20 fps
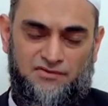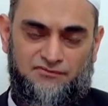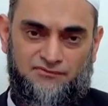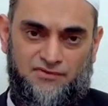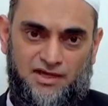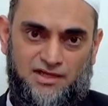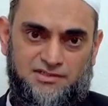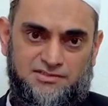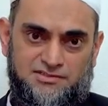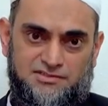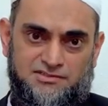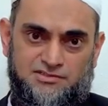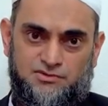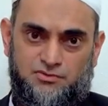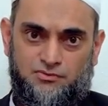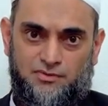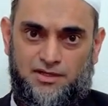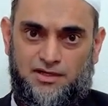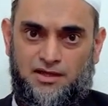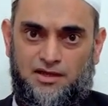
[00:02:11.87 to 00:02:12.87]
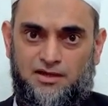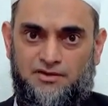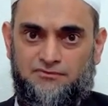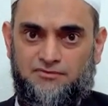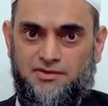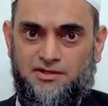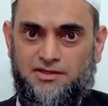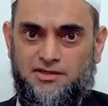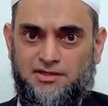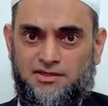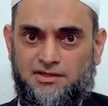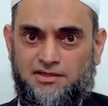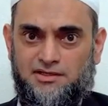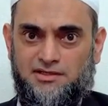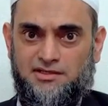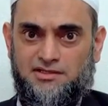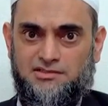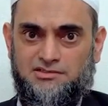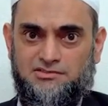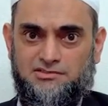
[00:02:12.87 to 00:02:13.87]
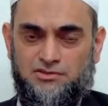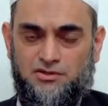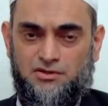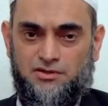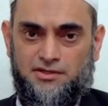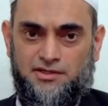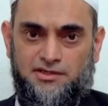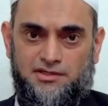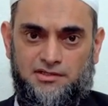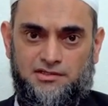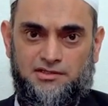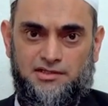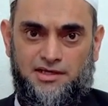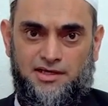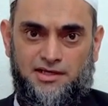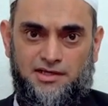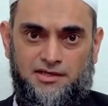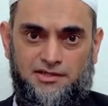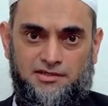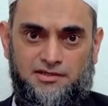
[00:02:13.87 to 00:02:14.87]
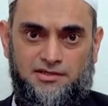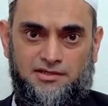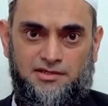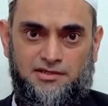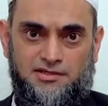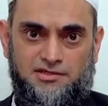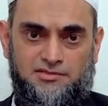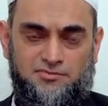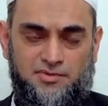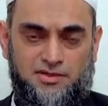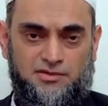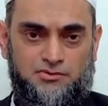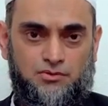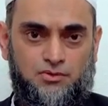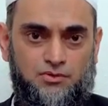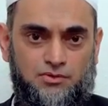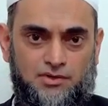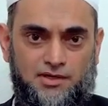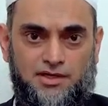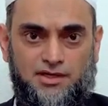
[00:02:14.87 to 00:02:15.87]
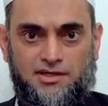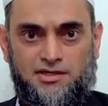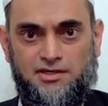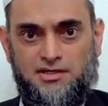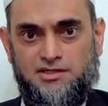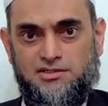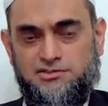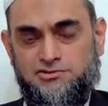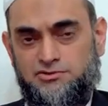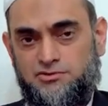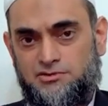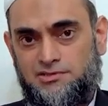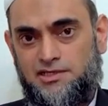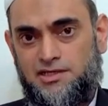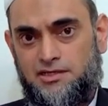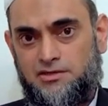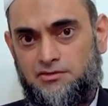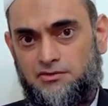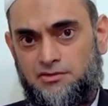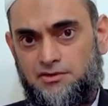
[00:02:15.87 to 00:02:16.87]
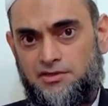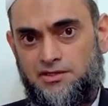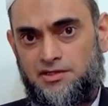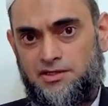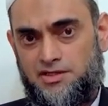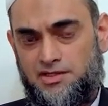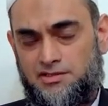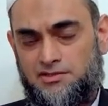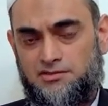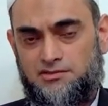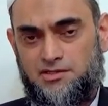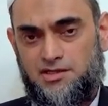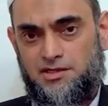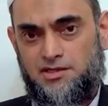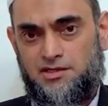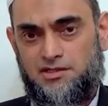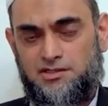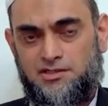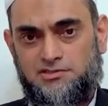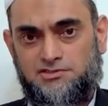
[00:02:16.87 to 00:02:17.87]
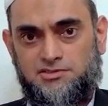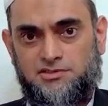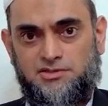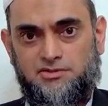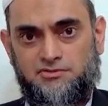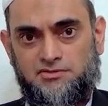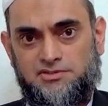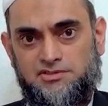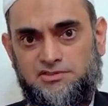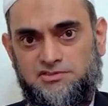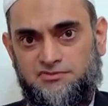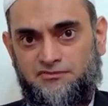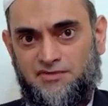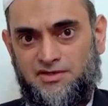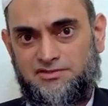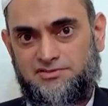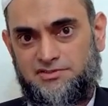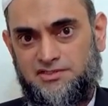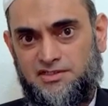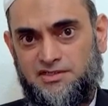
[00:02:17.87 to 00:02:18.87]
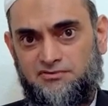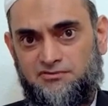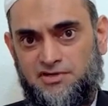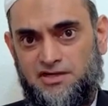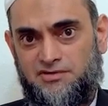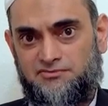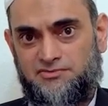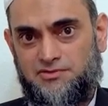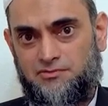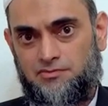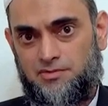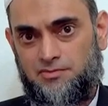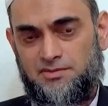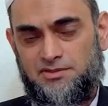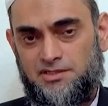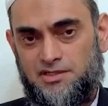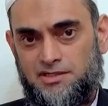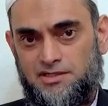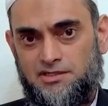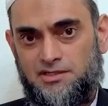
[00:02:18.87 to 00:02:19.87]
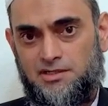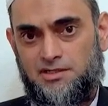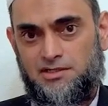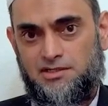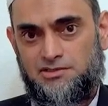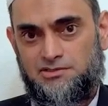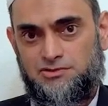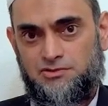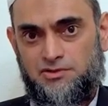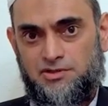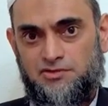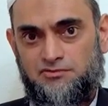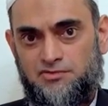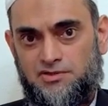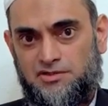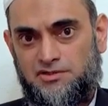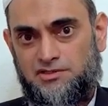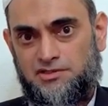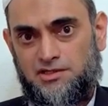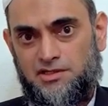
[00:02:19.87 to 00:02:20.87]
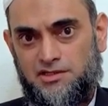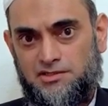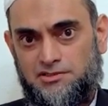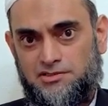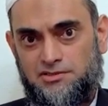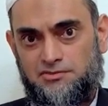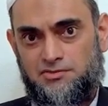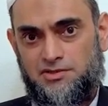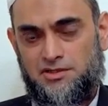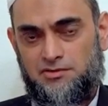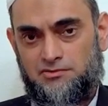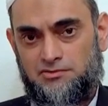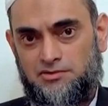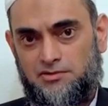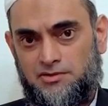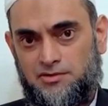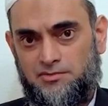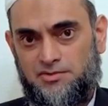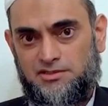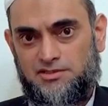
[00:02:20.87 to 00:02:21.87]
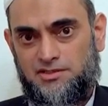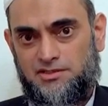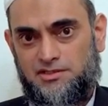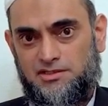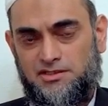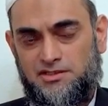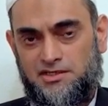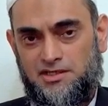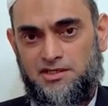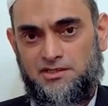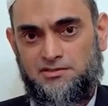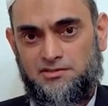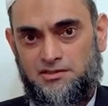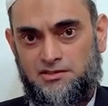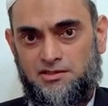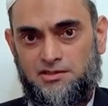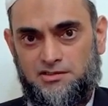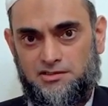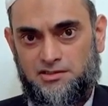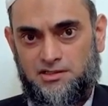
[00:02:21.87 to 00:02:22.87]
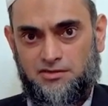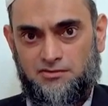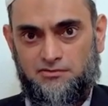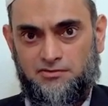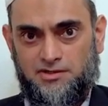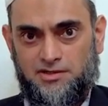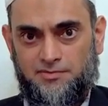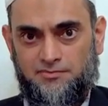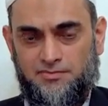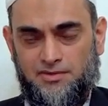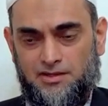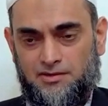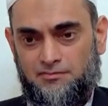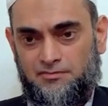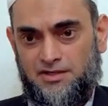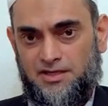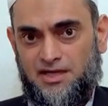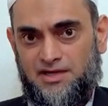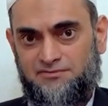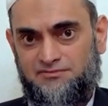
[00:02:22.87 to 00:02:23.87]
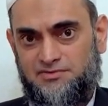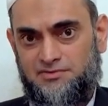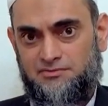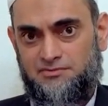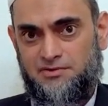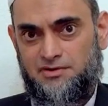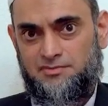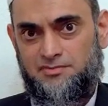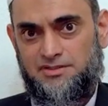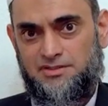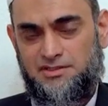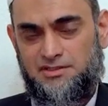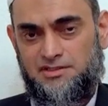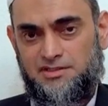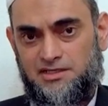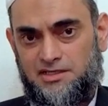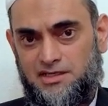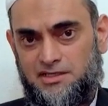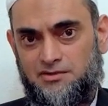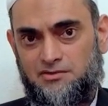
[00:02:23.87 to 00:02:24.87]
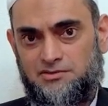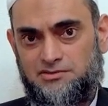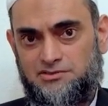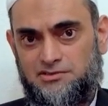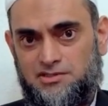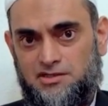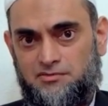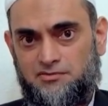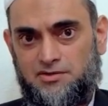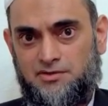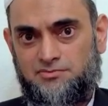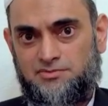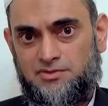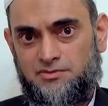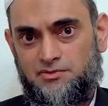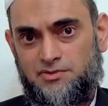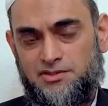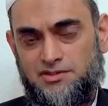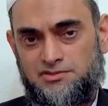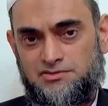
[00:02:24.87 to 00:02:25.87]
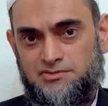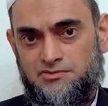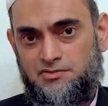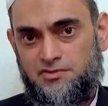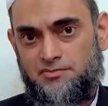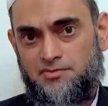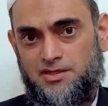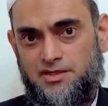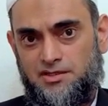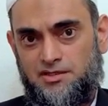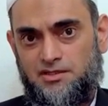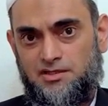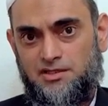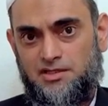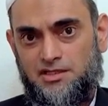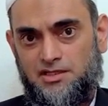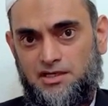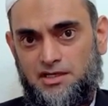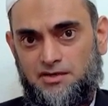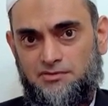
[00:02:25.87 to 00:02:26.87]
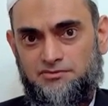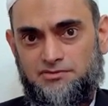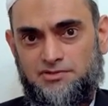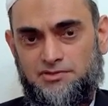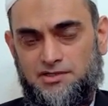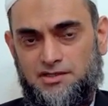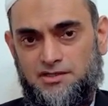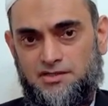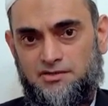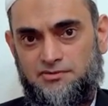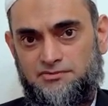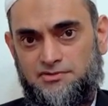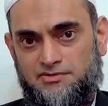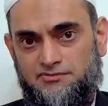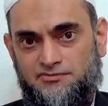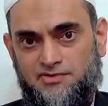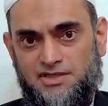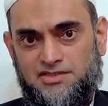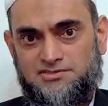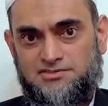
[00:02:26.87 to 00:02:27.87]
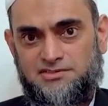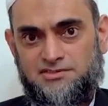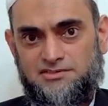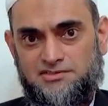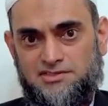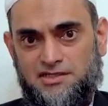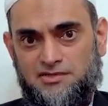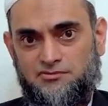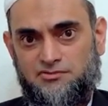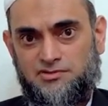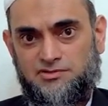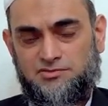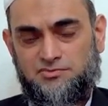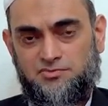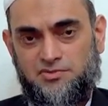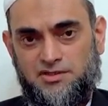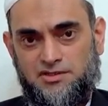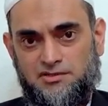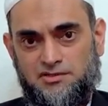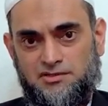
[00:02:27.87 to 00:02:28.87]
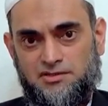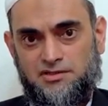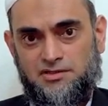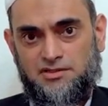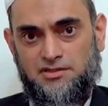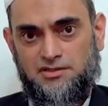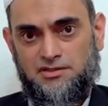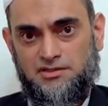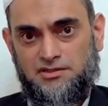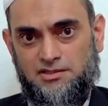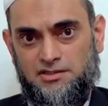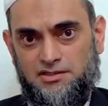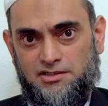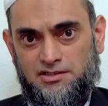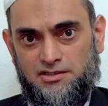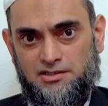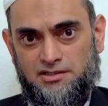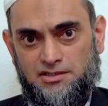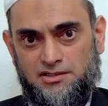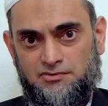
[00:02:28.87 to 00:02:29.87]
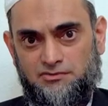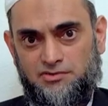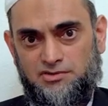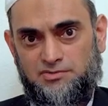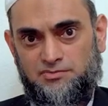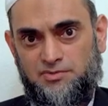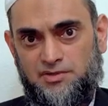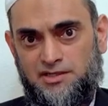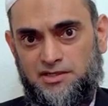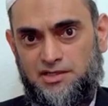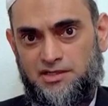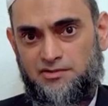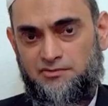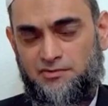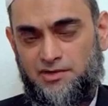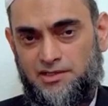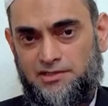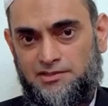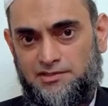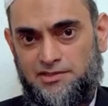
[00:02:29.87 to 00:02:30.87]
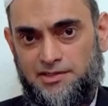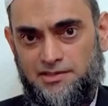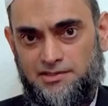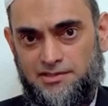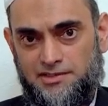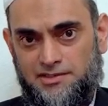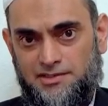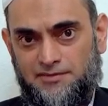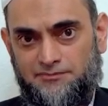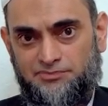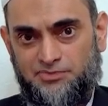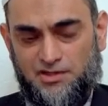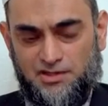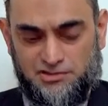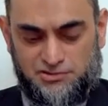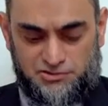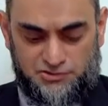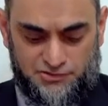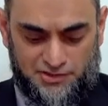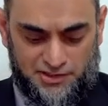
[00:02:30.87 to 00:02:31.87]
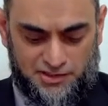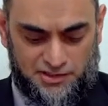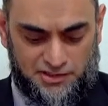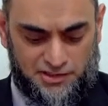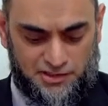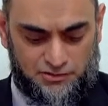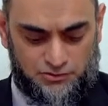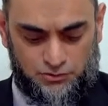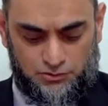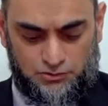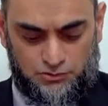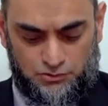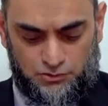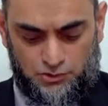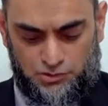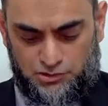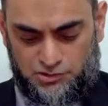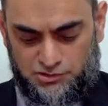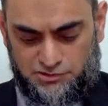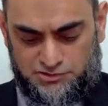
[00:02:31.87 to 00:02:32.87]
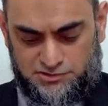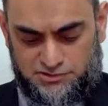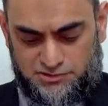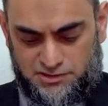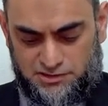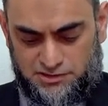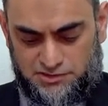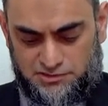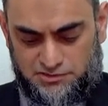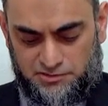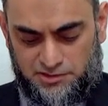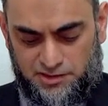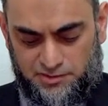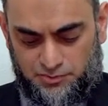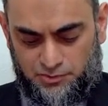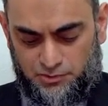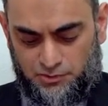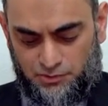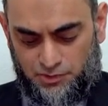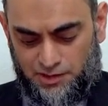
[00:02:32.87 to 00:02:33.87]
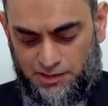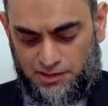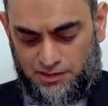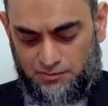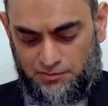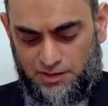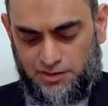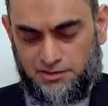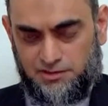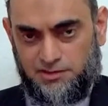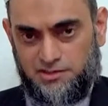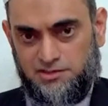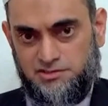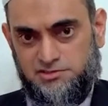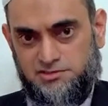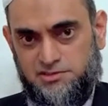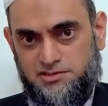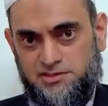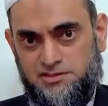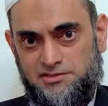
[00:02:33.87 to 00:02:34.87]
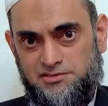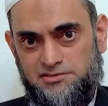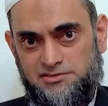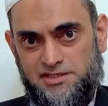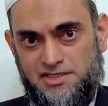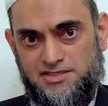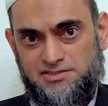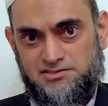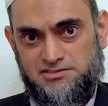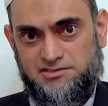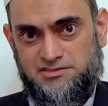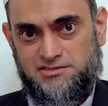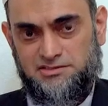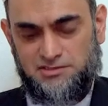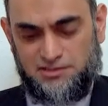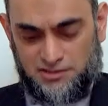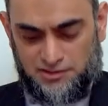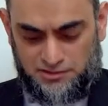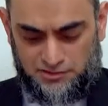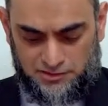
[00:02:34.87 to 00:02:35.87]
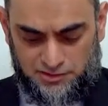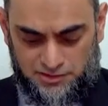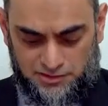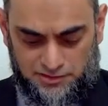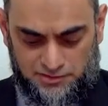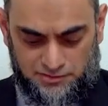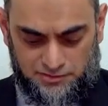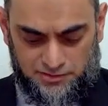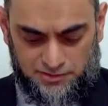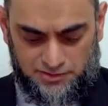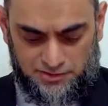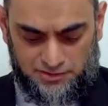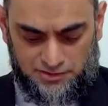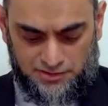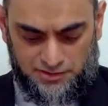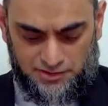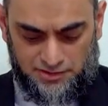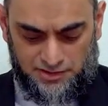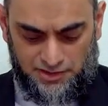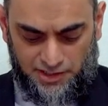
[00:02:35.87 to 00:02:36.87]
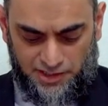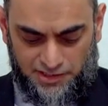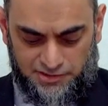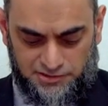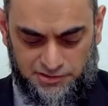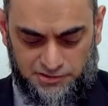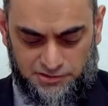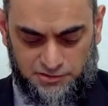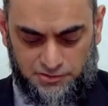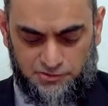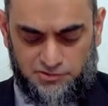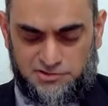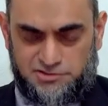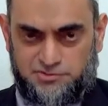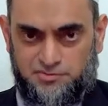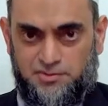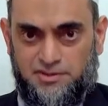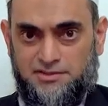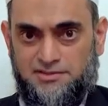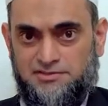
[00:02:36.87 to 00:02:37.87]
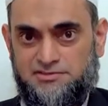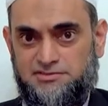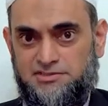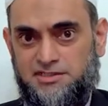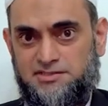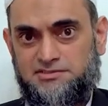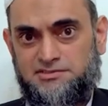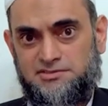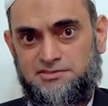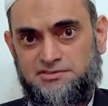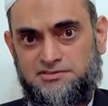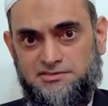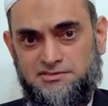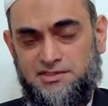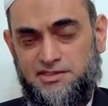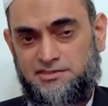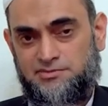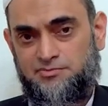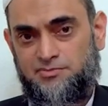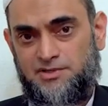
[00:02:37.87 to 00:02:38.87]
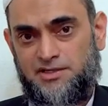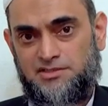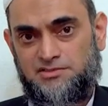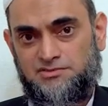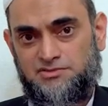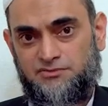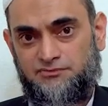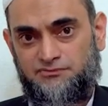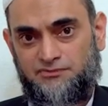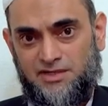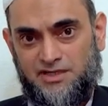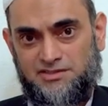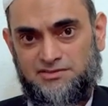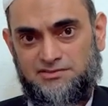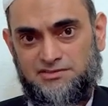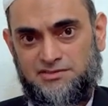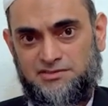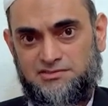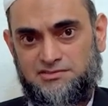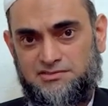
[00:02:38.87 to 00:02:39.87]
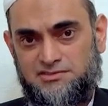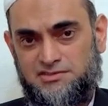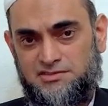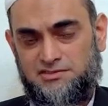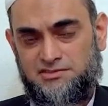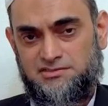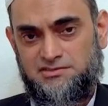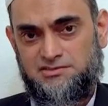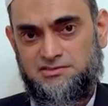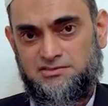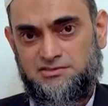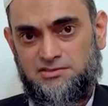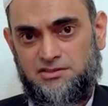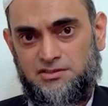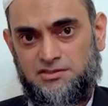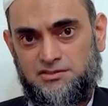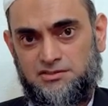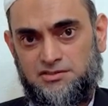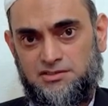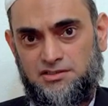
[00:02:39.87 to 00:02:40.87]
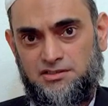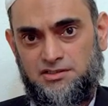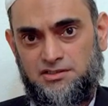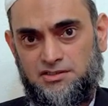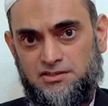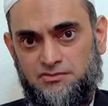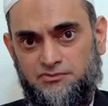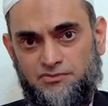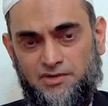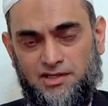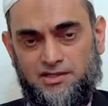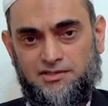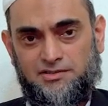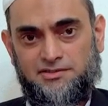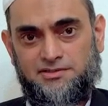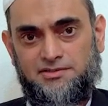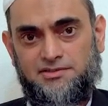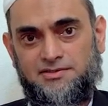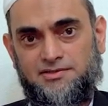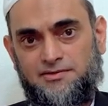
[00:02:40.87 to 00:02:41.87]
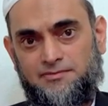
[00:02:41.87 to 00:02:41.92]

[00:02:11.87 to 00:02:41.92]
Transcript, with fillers: fast so whenever he is not ill and he is being okay so later he can uh, continue with his fasting even after ramadan so even uh, during the ramadan he can uh, cover up but after the ramadan he can also cover up the what is remaining of the, uh, of the fasting that was being was being invalidated so taking a glucose drip or any medication injection and then no nourishment injections that breaks your fast is, is not uh, valid.